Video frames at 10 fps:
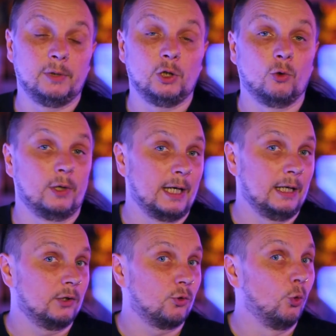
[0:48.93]
but your
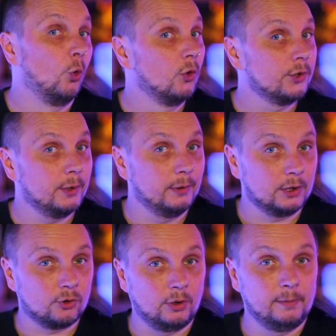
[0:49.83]
organics are also
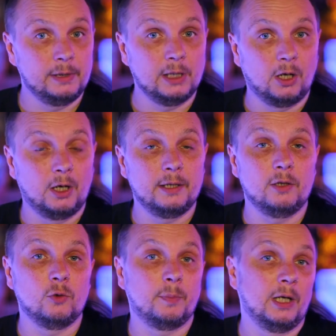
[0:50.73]
extremely high,
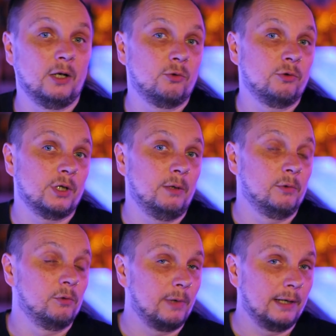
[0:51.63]
then your pH will seem
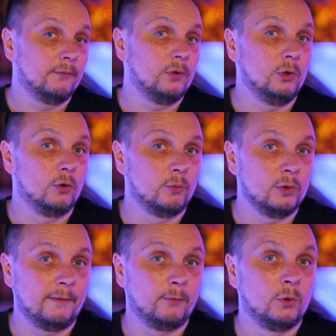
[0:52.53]
at a relatively normal
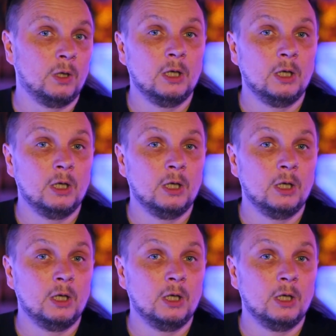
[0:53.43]
level.